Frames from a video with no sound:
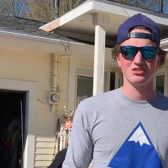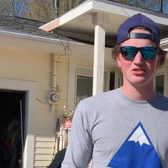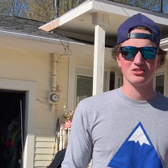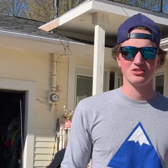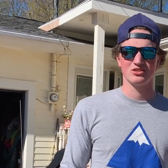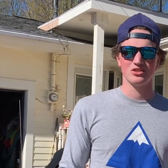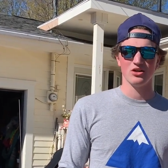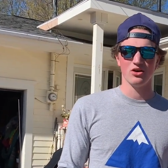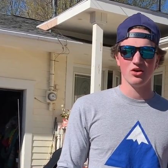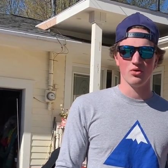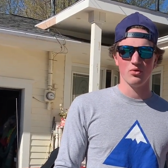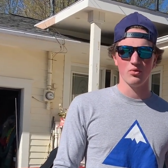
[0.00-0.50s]

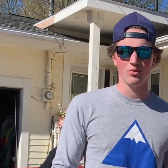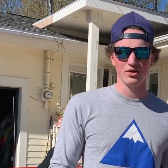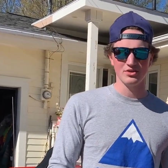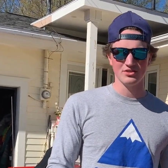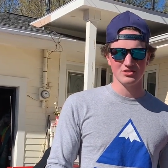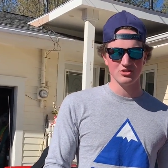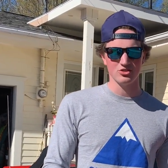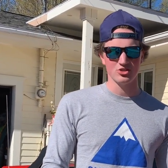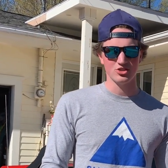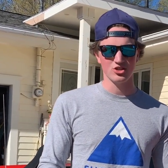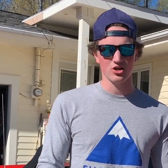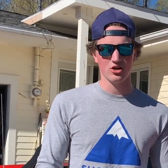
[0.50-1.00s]
So once
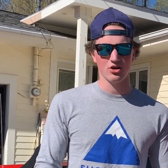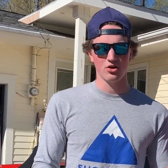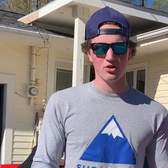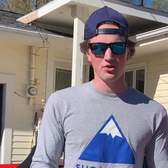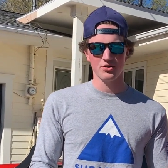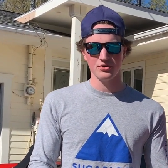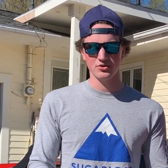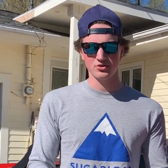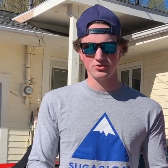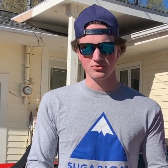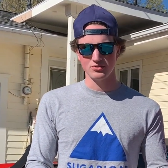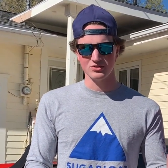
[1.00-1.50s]
the
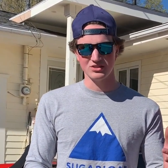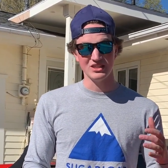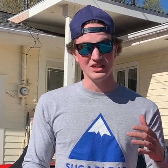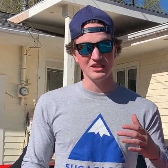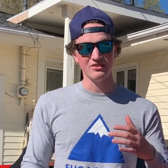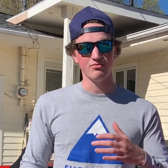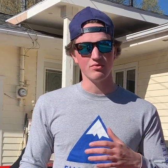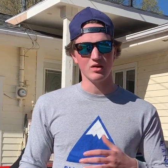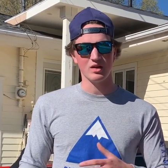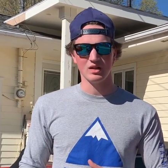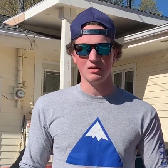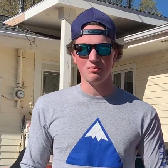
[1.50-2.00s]
shareholders receive
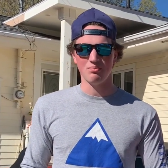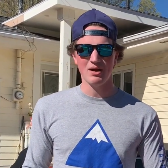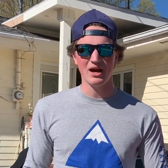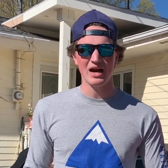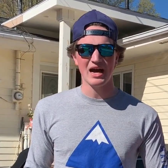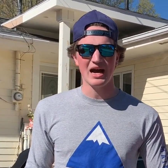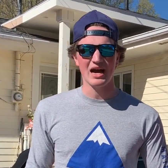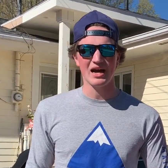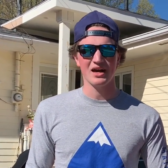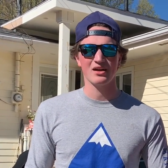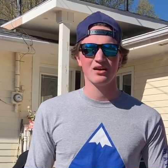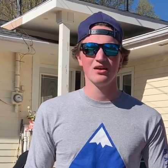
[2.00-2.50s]
money
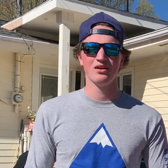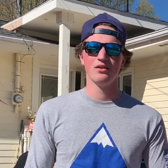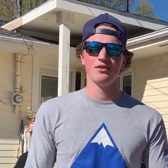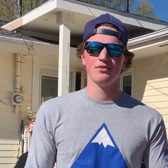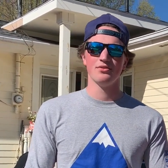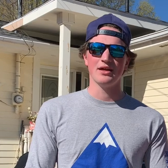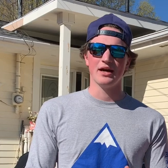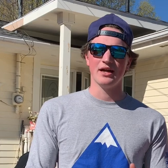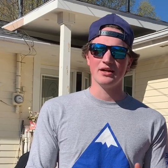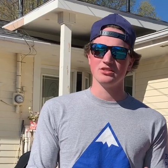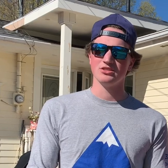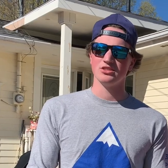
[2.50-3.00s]
back,
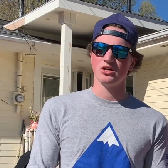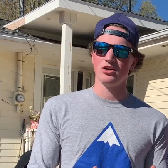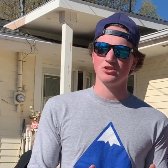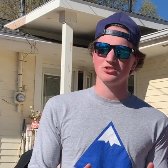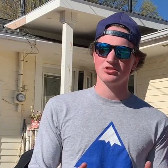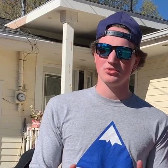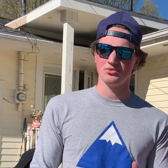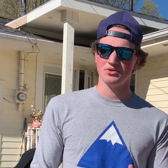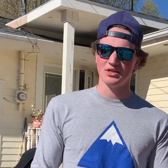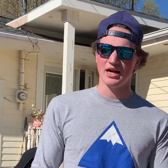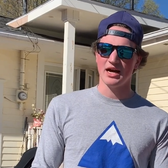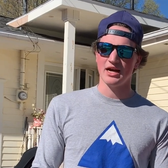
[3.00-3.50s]
that is also
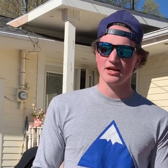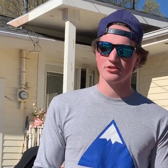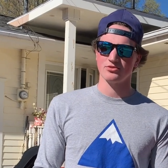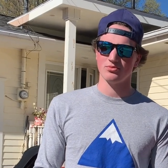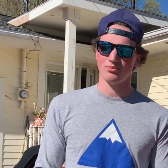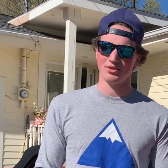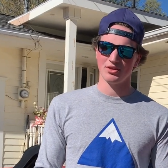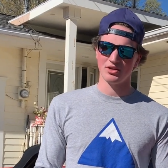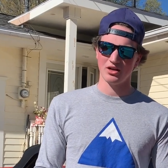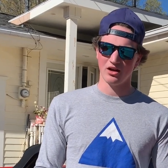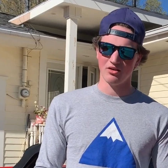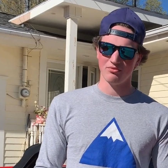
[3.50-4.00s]
taxed from
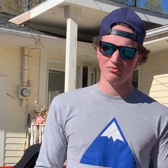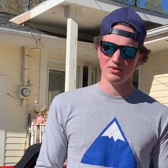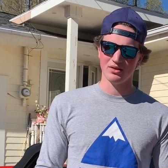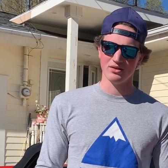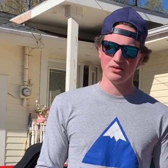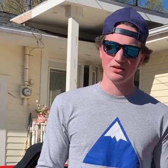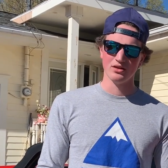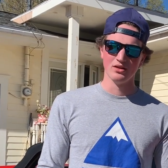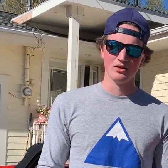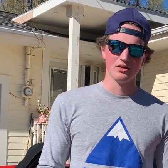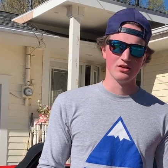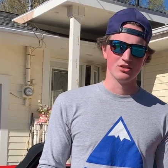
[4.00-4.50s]
the government.
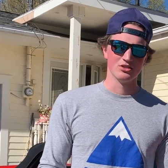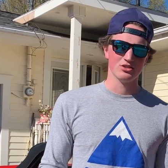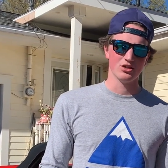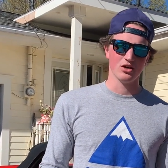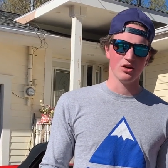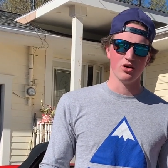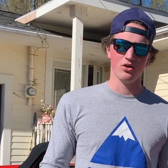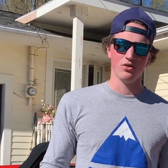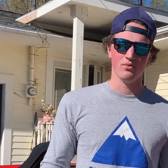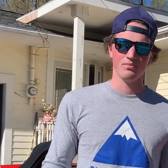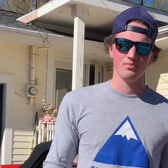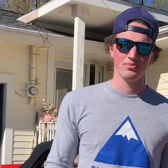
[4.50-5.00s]

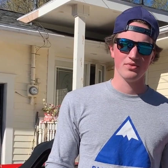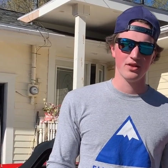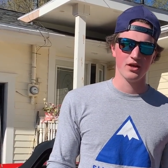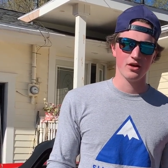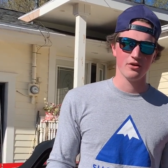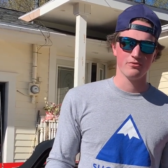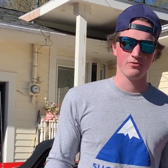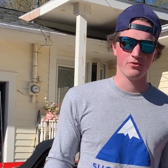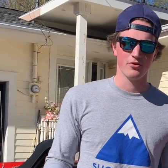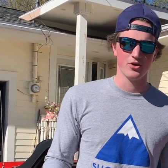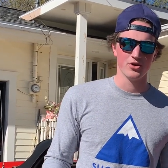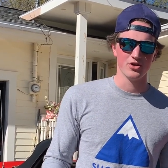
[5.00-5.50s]
So
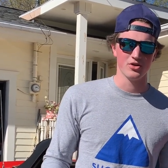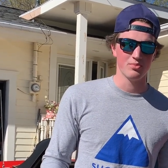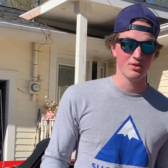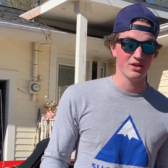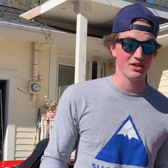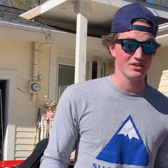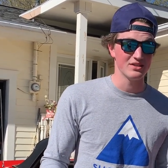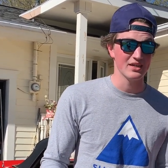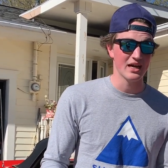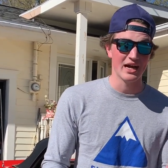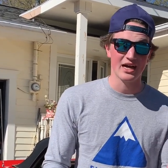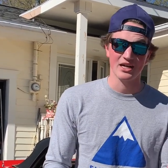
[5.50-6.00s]
therefore you're being
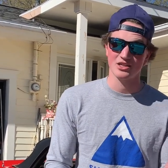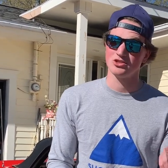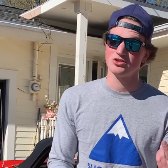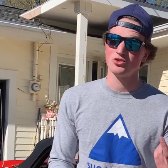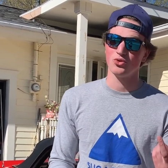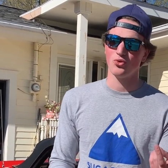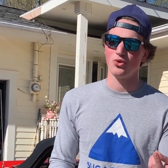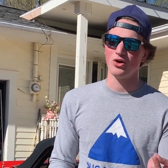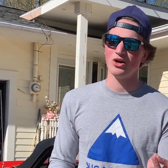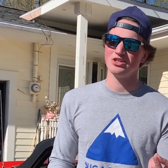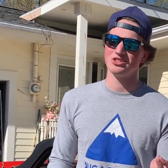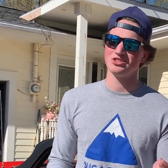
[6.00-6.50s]
taxed
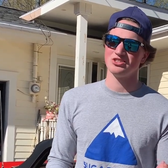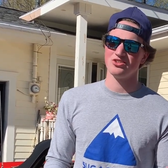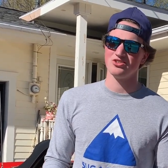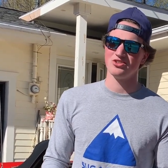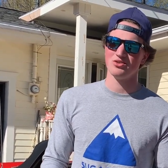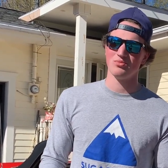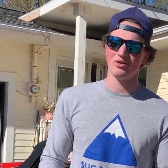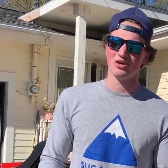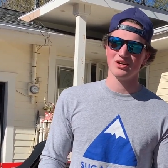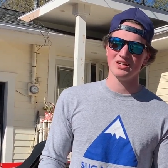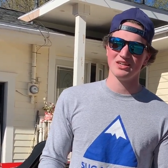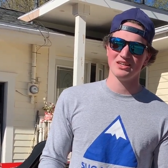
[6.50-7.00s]
twice on your
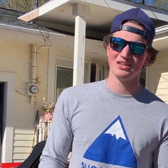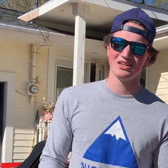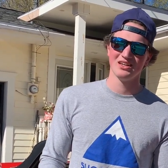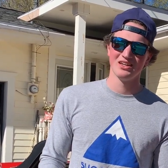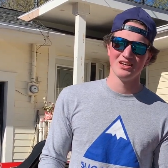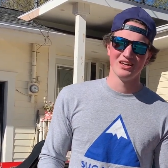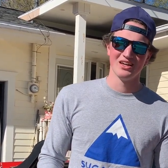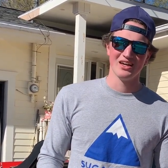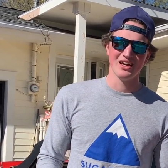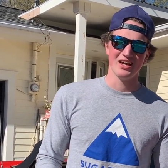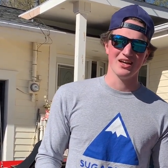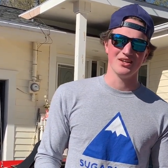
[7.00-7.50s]
money,
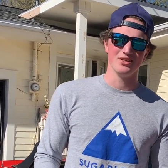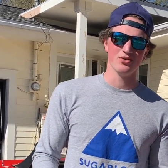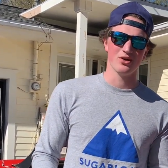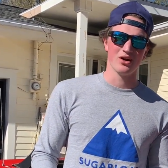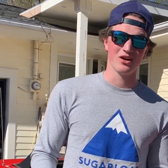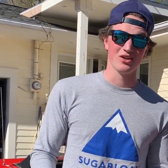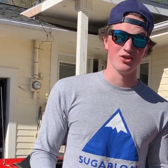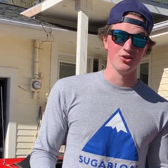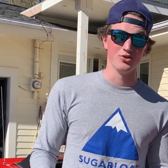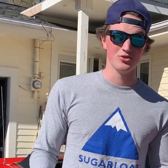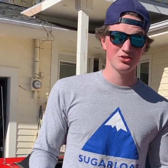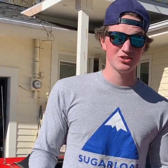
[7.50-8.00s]
and you are
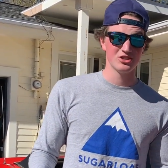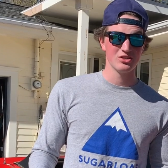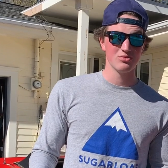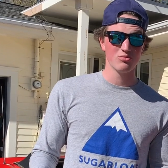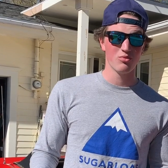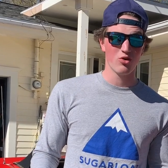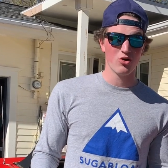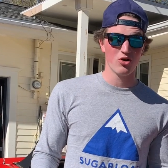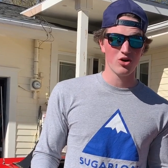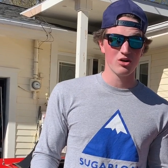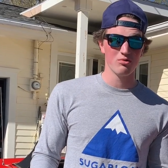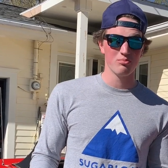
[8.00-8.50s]
losing
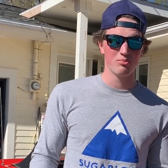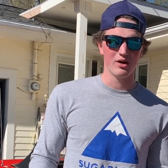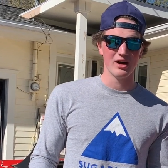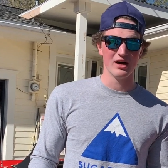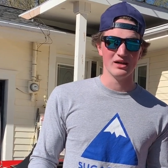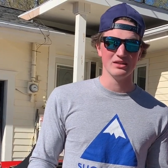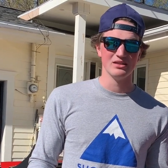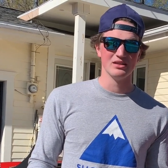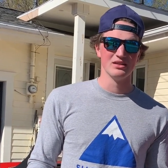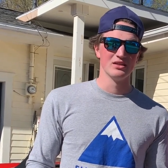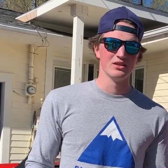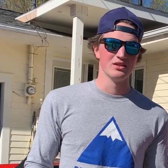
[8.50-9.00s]
more, but
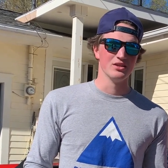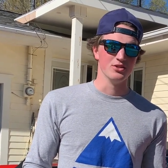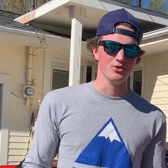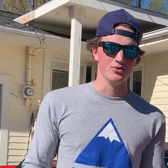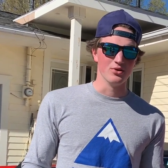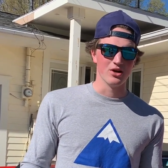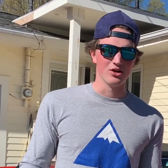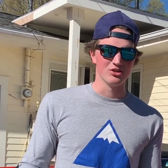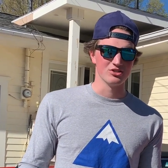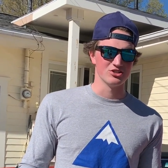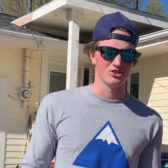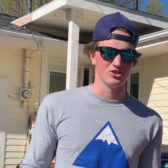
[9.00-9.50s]
you
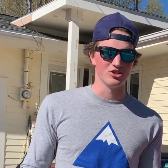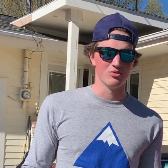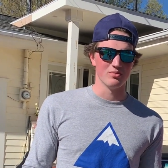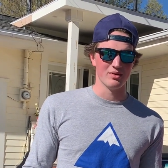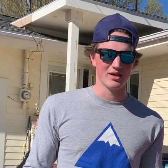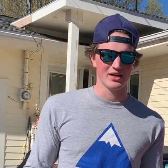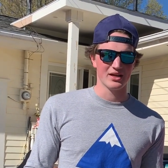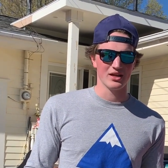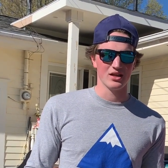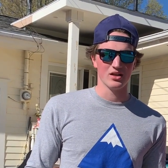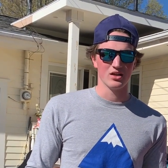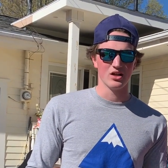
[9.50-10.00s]
are still
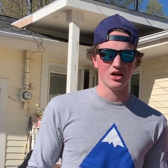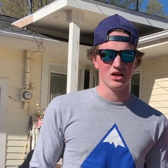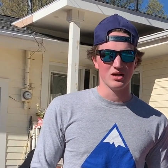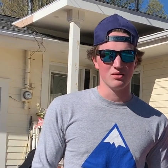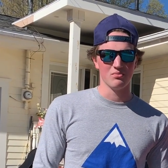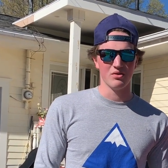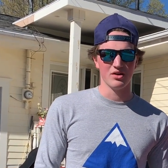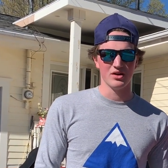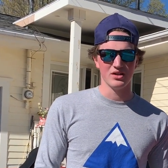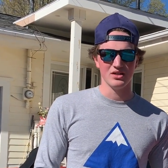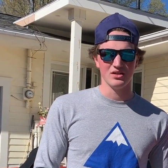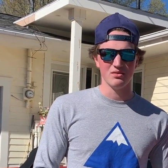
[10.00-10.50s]
making a lot of
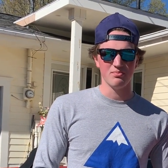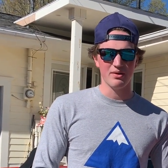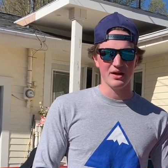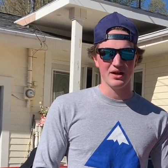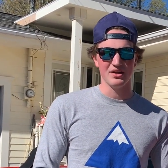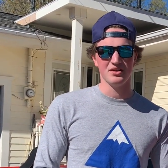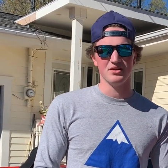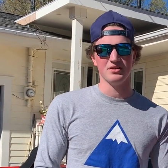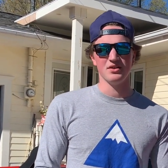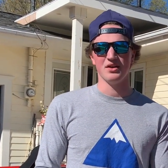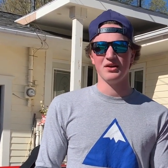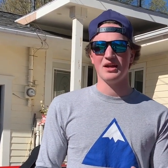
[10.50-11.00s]
money
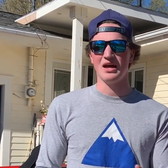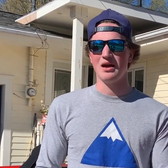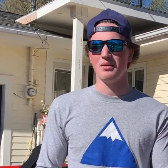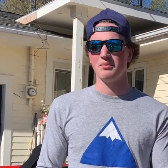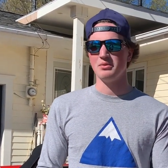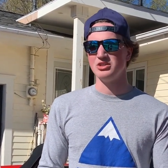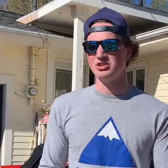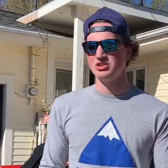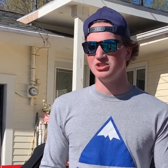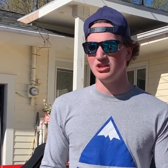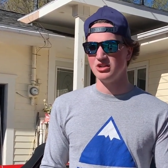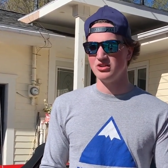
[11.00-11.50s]
dependent on how many
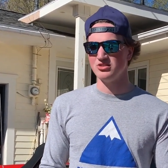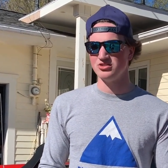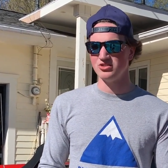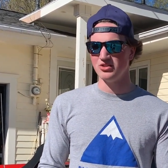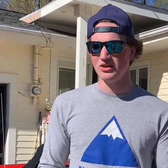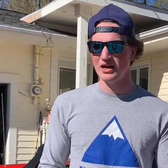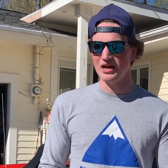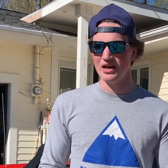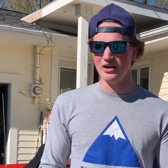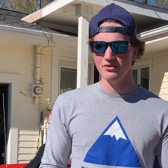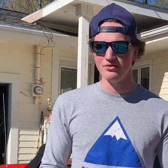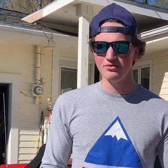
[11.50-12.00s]
shares you
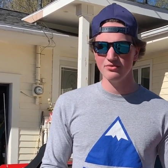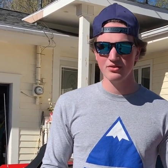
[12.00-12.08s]
have.